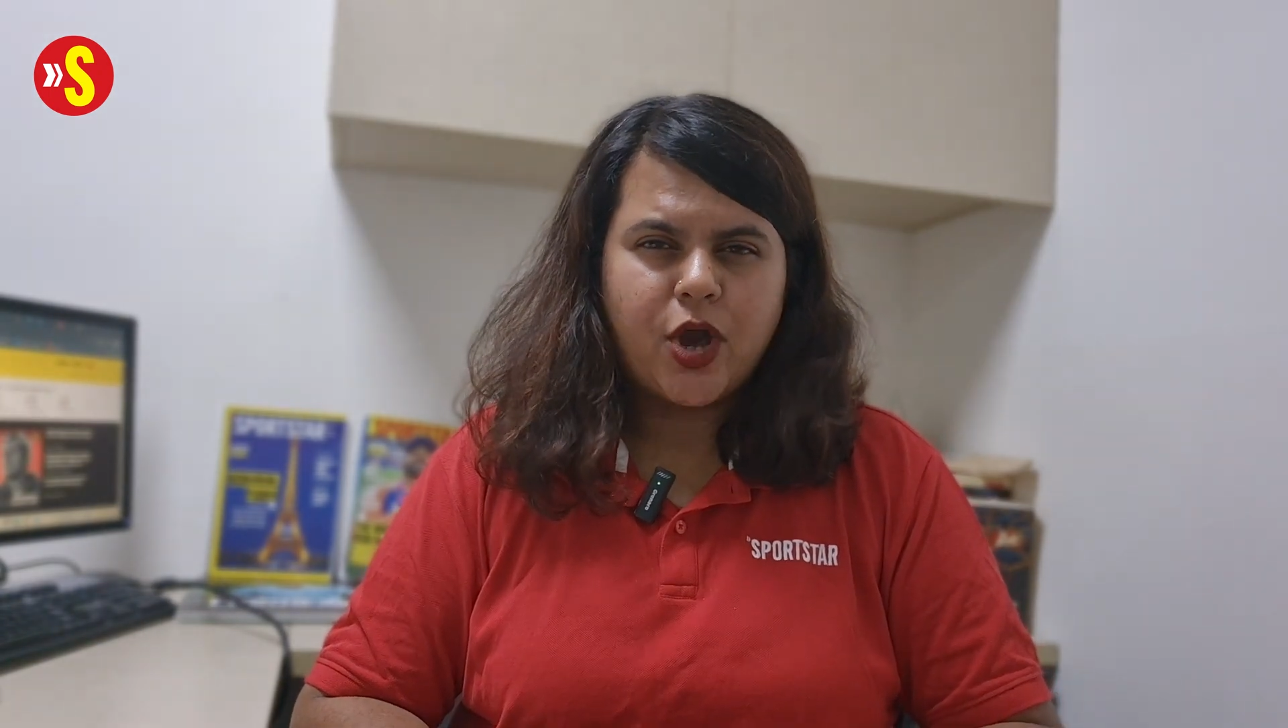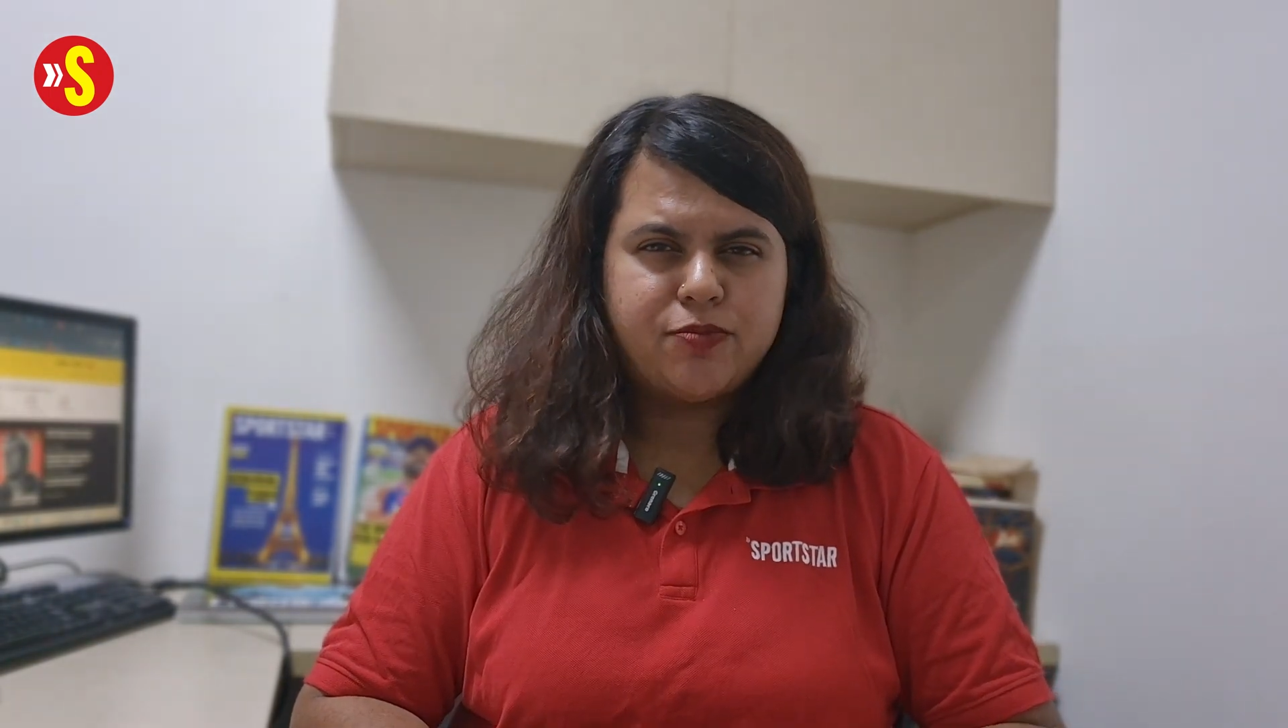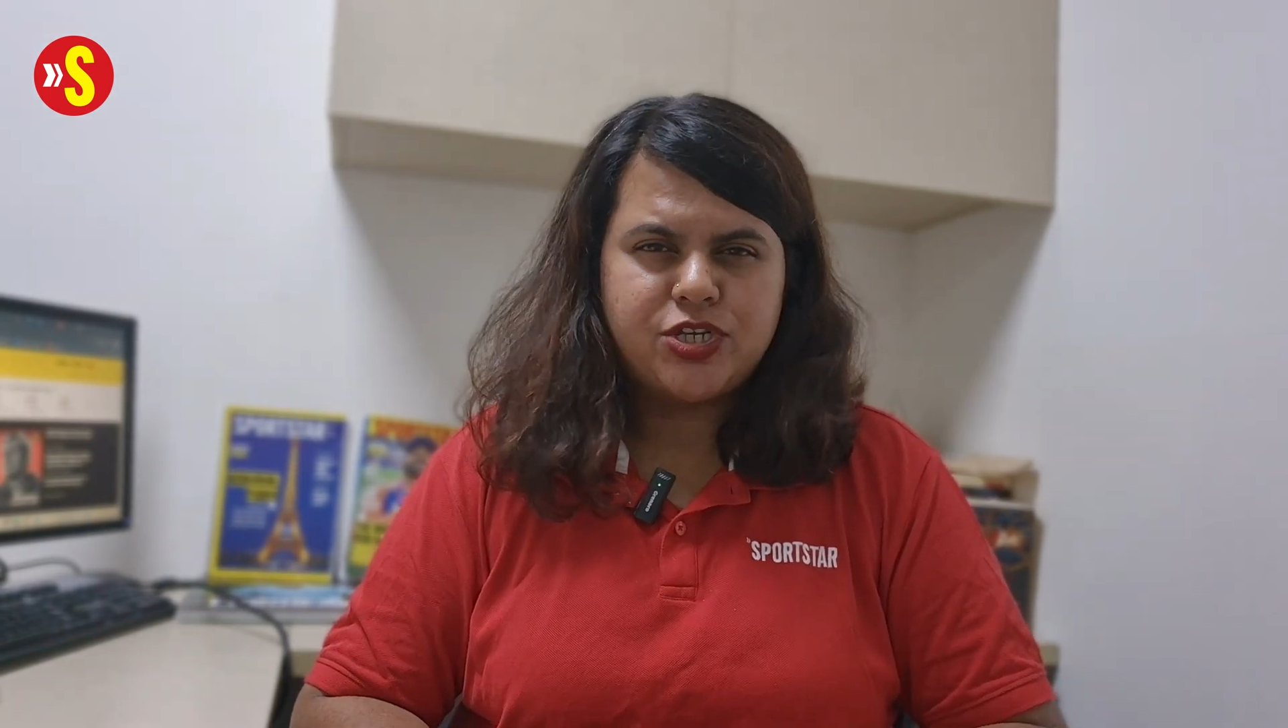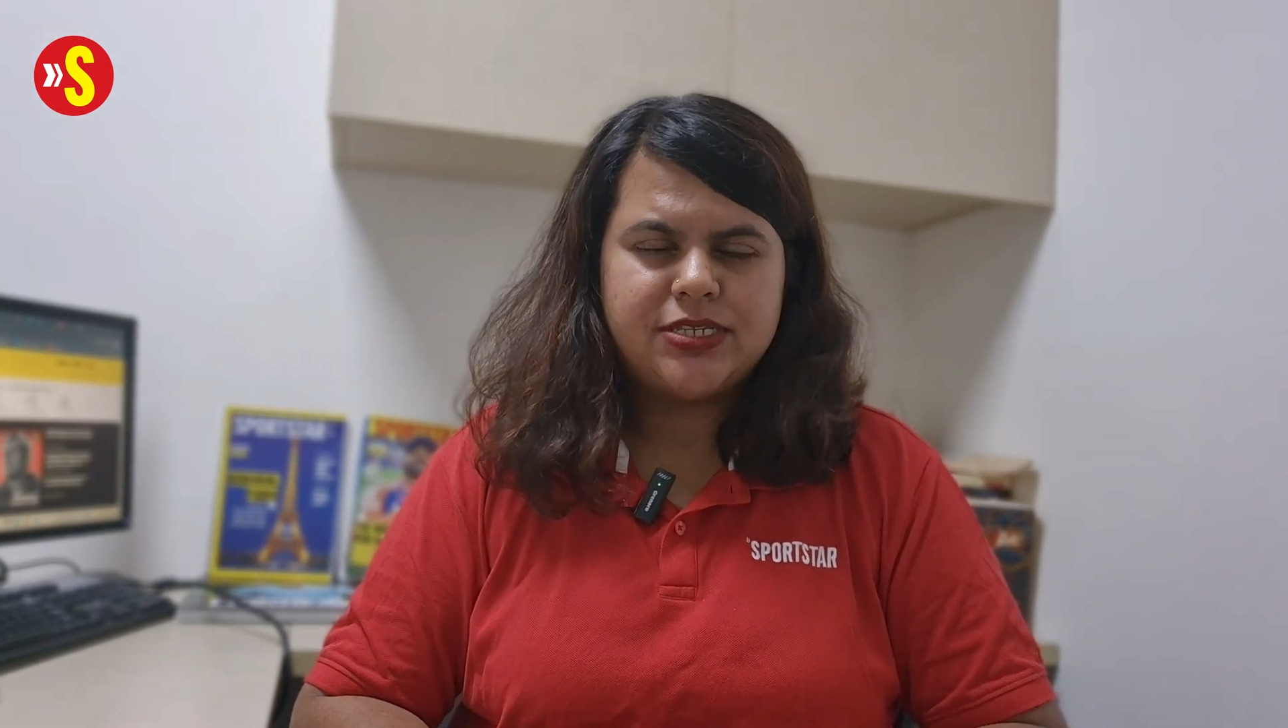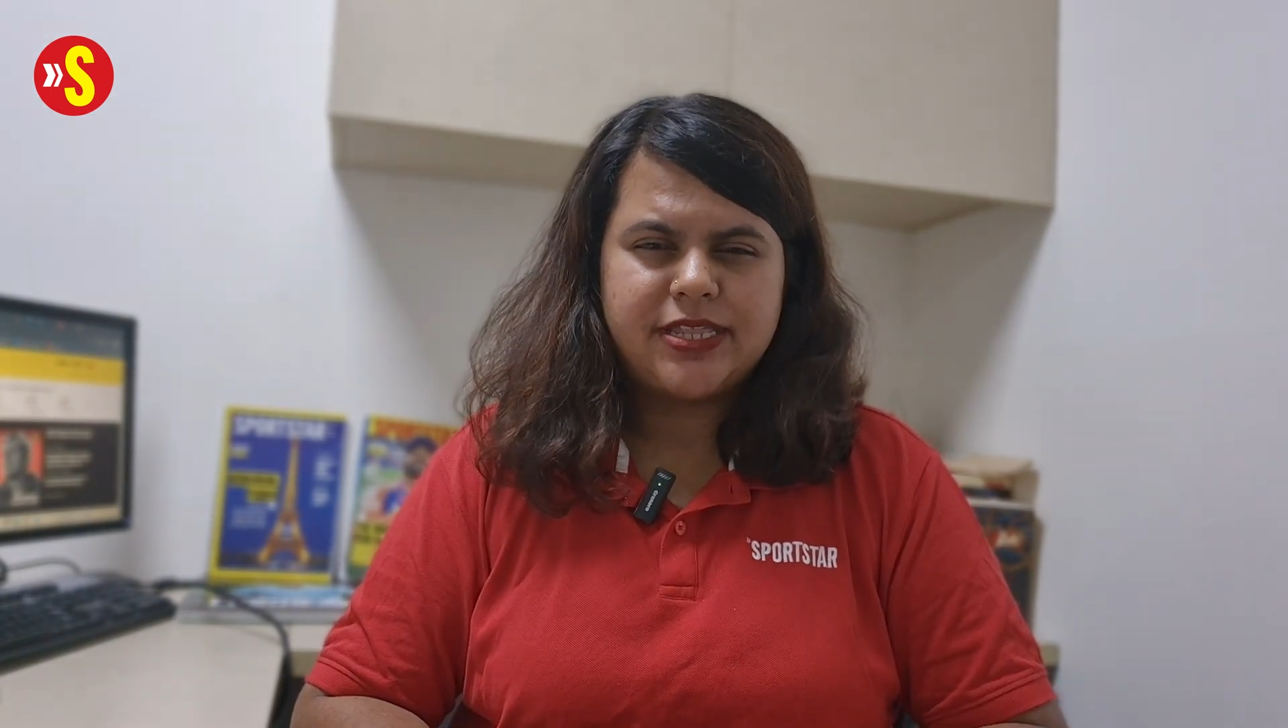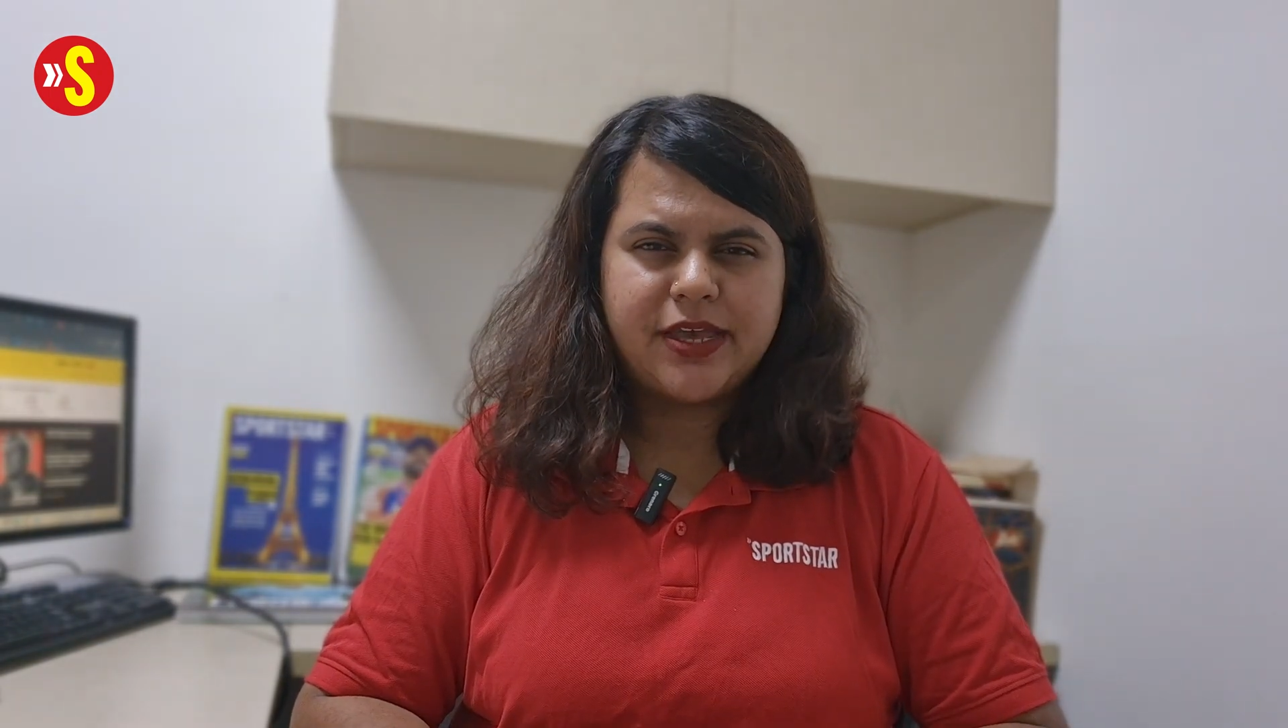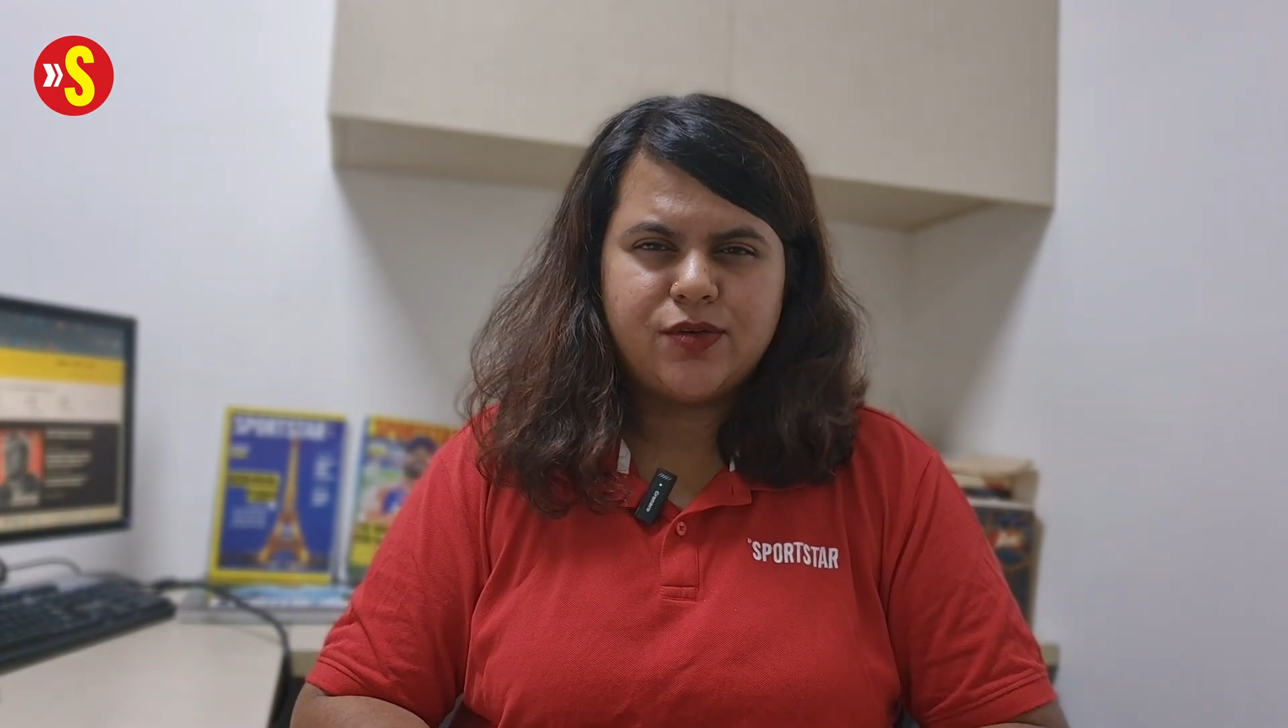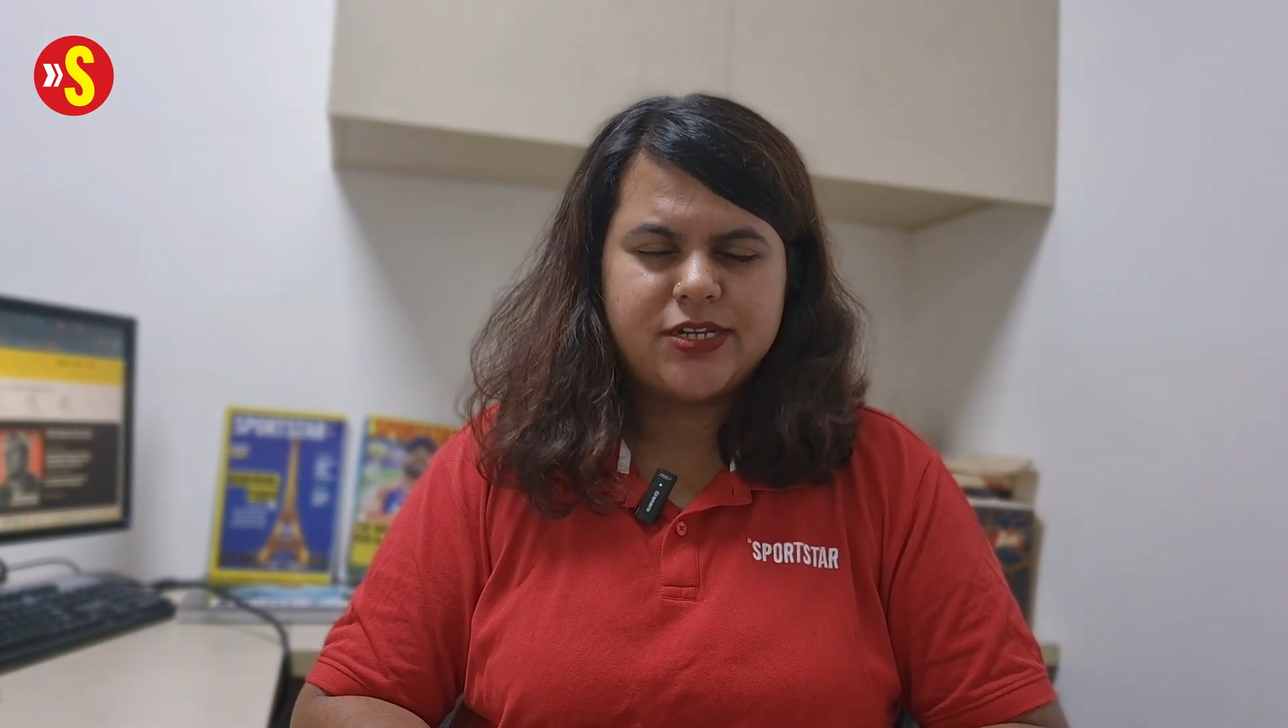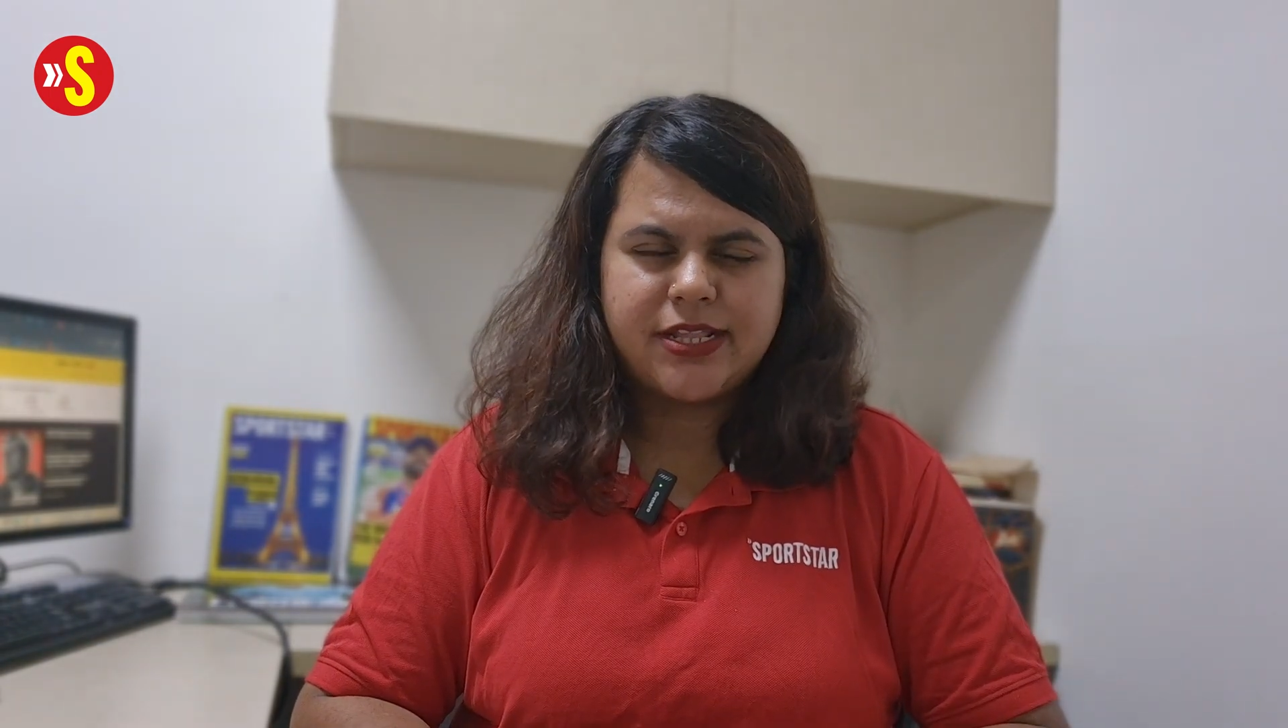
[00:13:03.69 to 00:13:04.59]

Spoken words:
options they used.